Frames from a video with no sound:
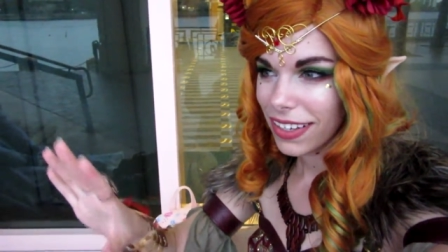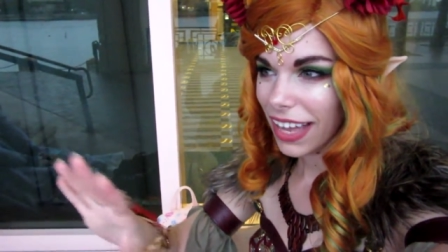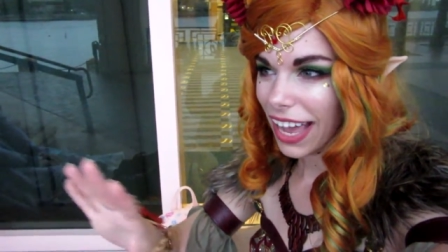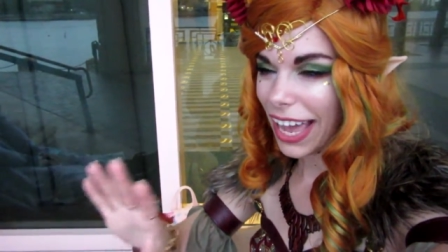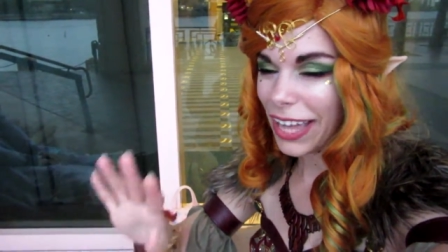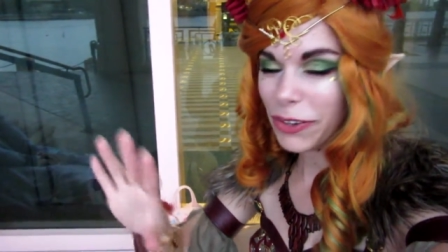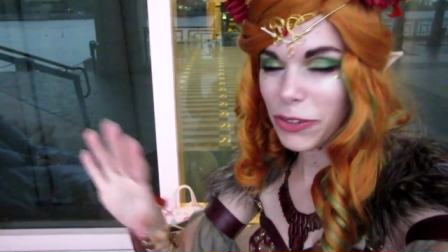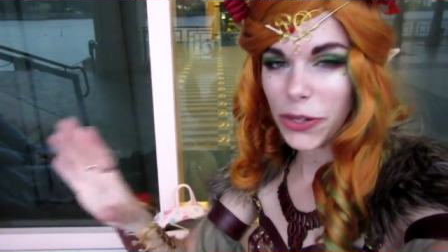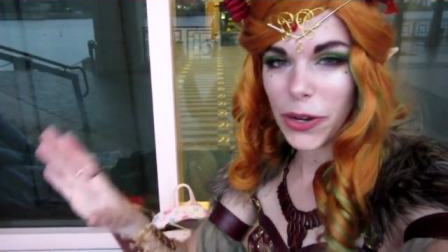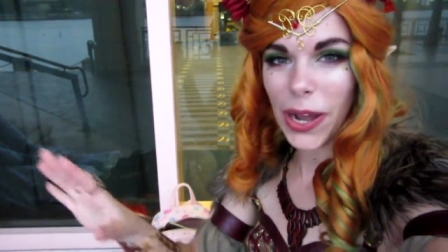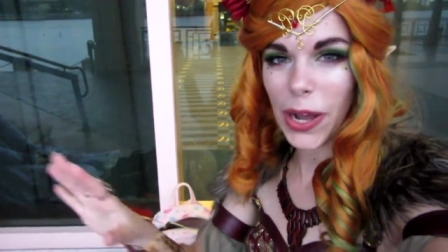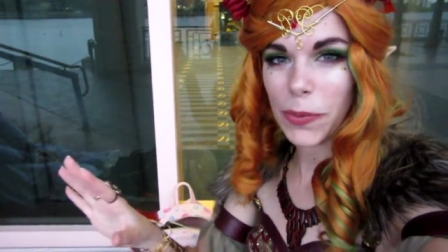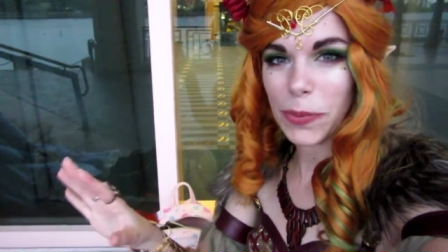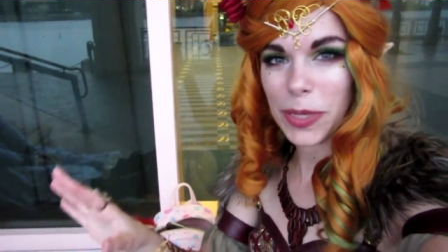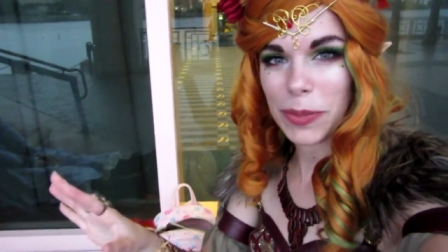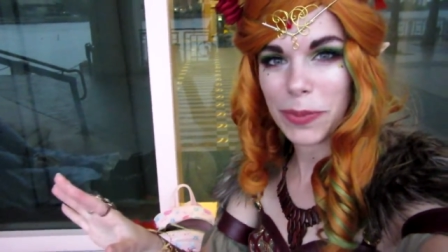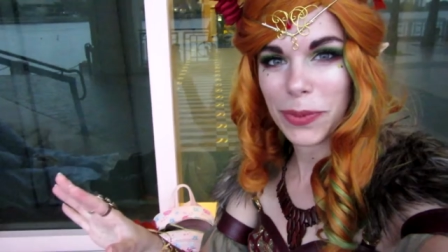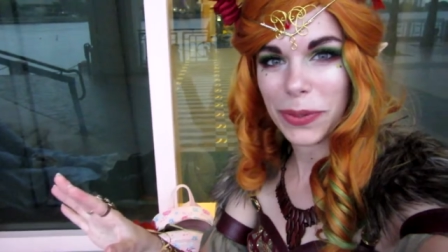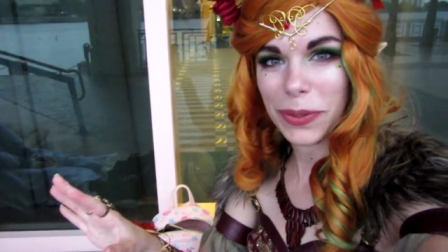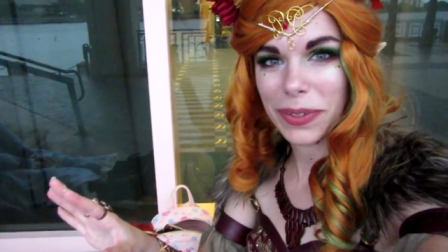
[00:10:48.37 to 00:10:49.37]
I don't know how
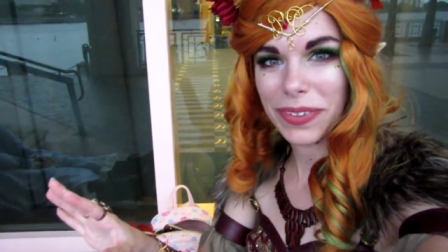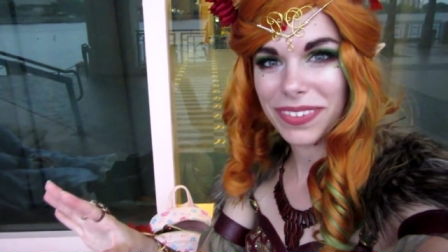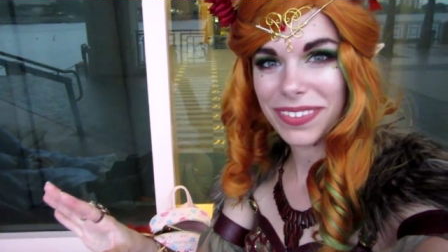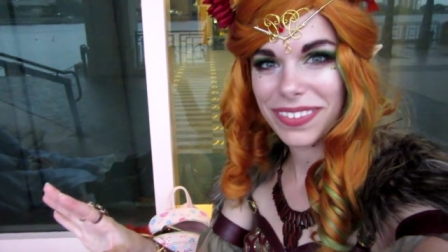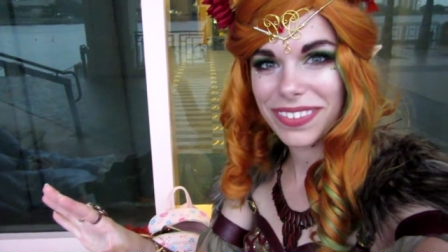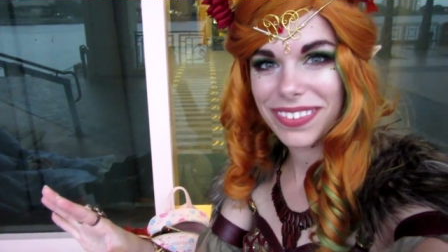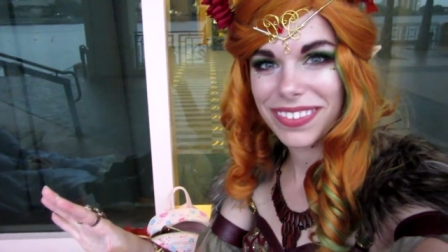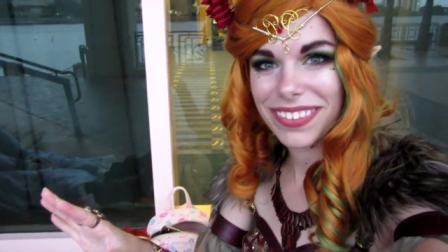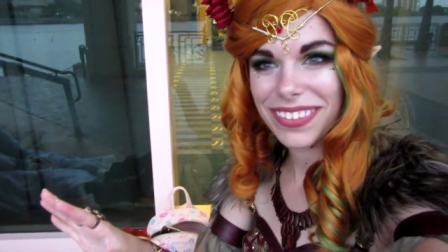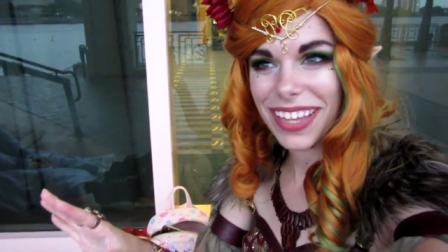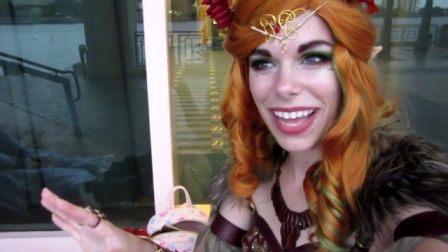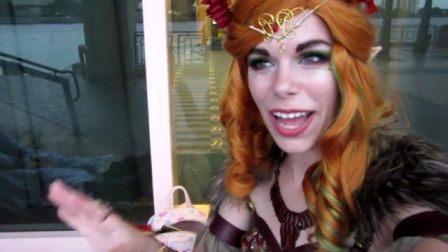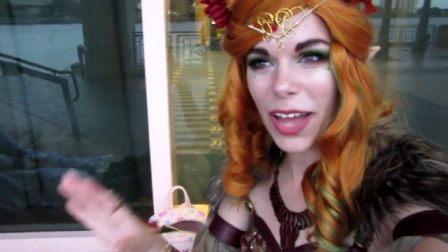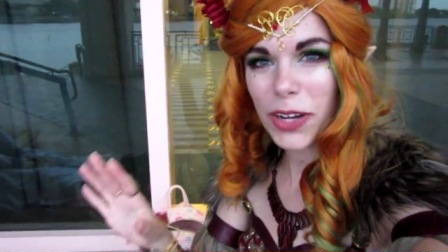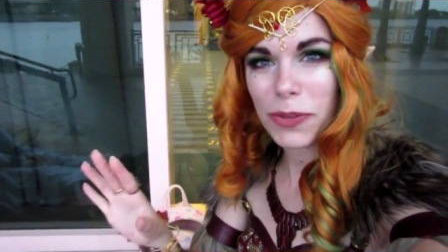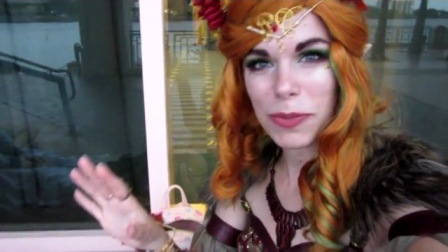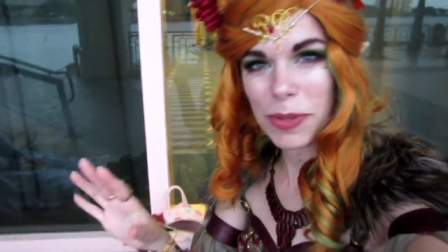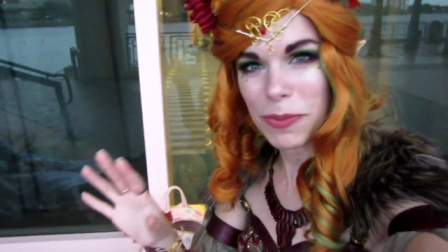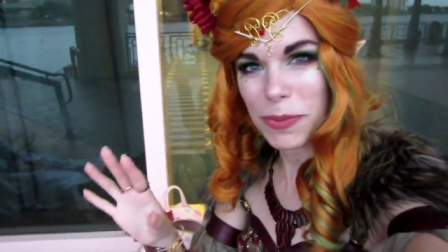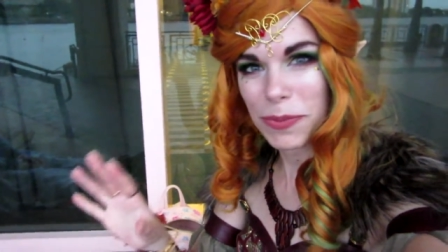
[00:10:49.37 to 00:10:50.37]
people, how
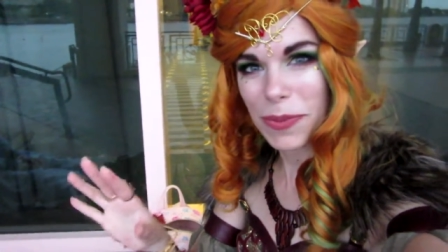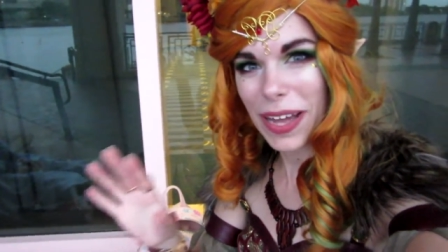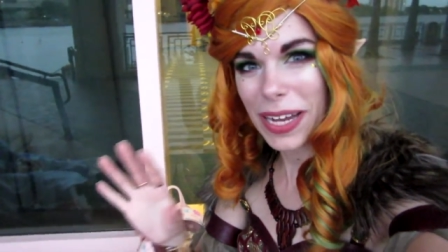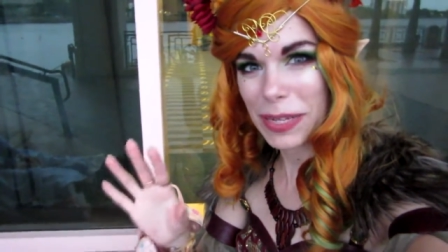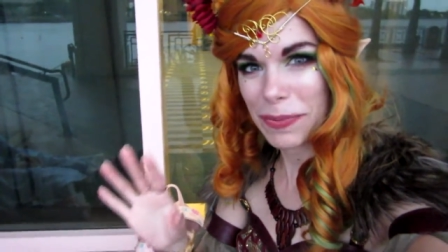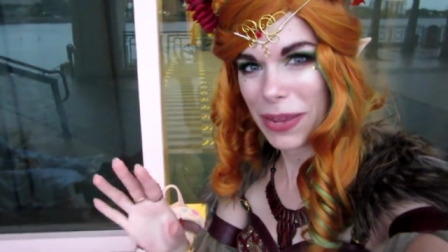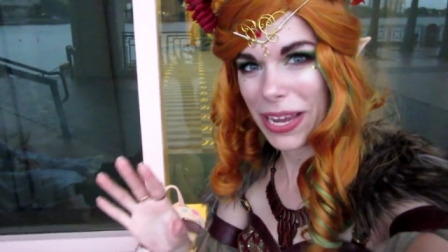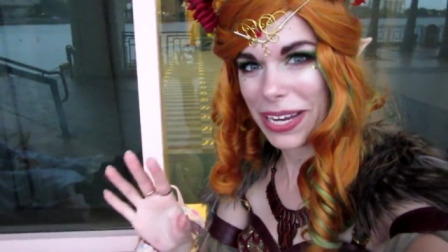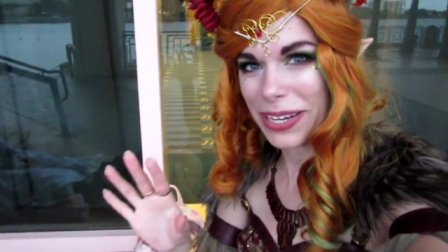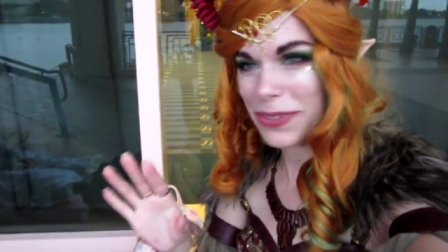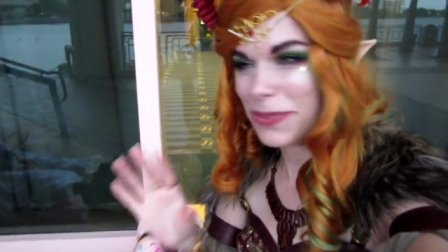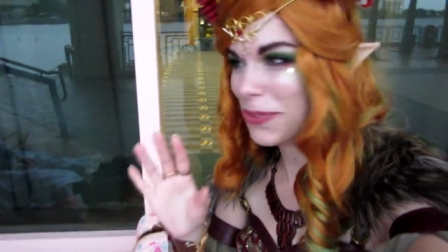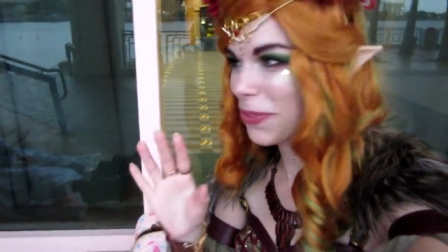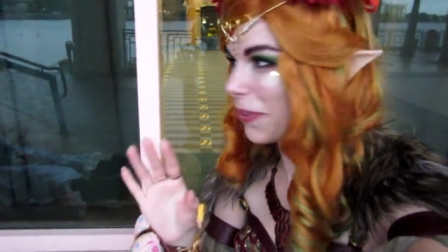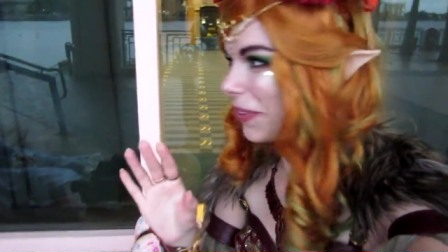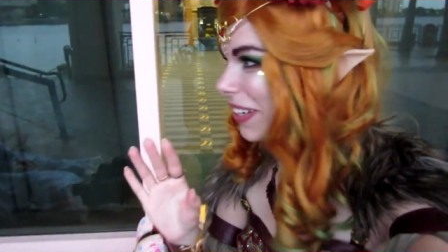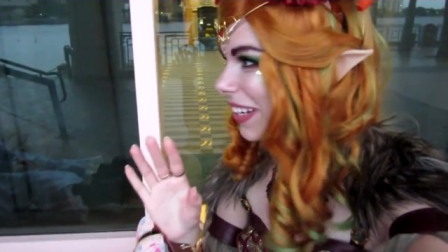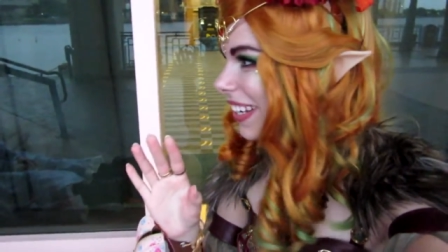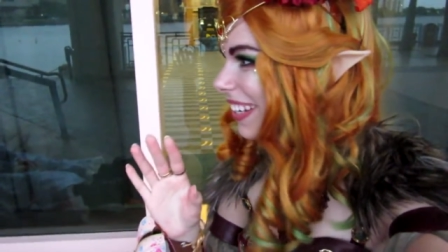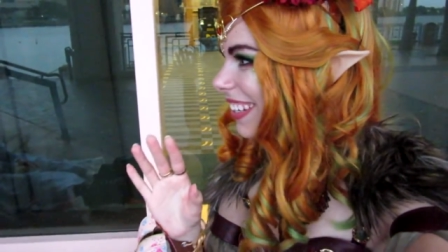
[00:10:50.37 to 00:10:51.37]
do people body paint in
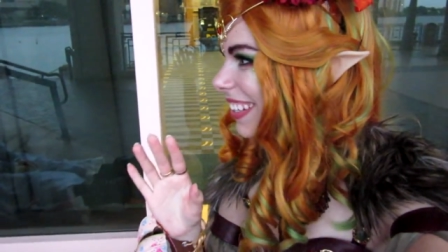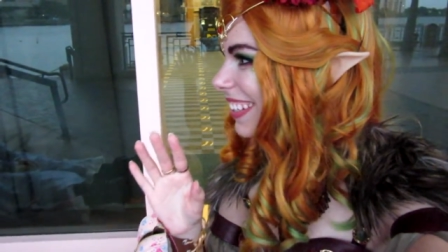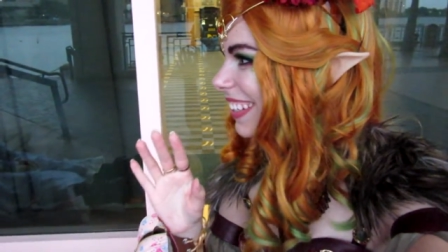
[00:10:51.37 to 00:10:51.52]
Florida?